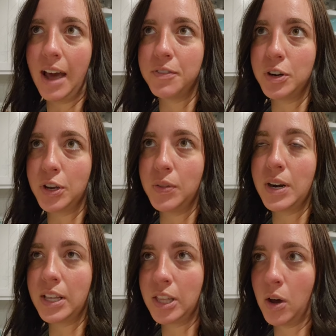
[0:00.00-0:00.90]
afternoon
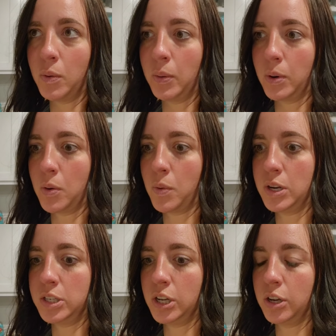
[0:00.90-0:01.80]
than I thought we were
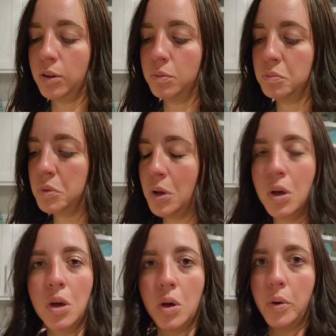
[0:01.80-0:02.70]
going to,
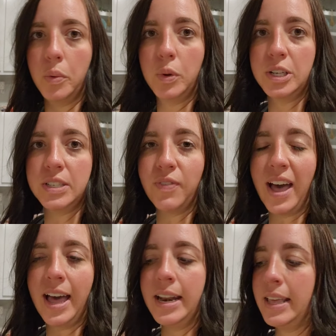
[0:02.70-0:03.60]
which is
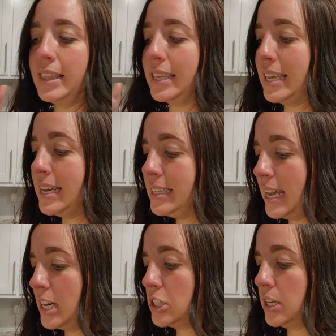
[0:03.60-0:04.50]
fine. And the kids
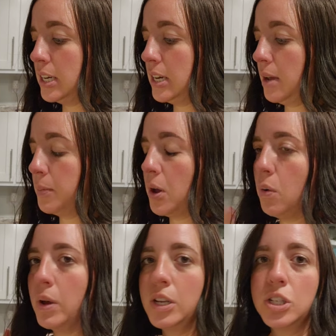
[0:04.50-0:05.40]
actually ended up
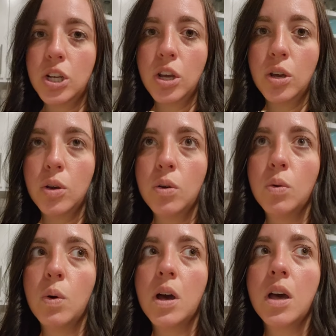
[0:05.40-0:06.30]
going
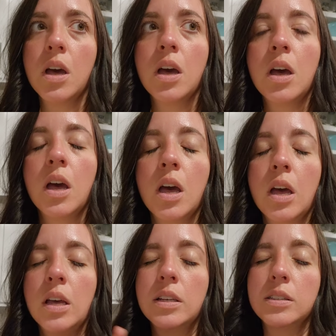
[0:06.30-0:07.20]
to
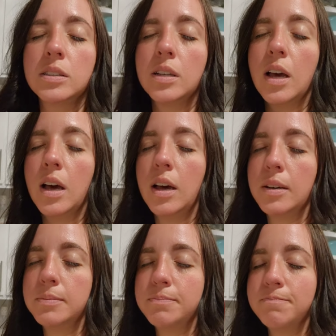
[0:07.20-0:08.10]

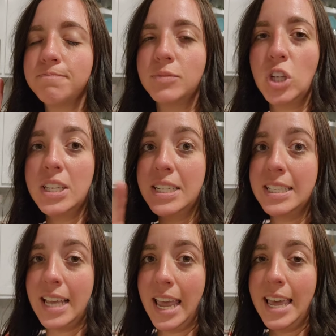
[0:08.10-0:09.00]
um,
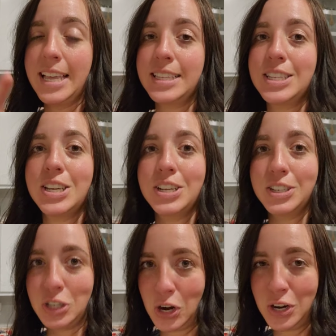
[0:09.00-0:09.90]
Justin's aunt's
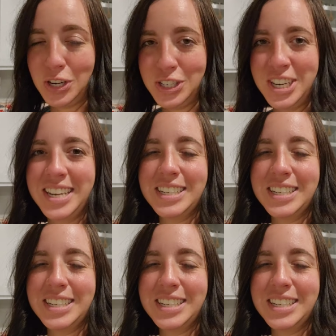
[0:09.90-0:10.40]
church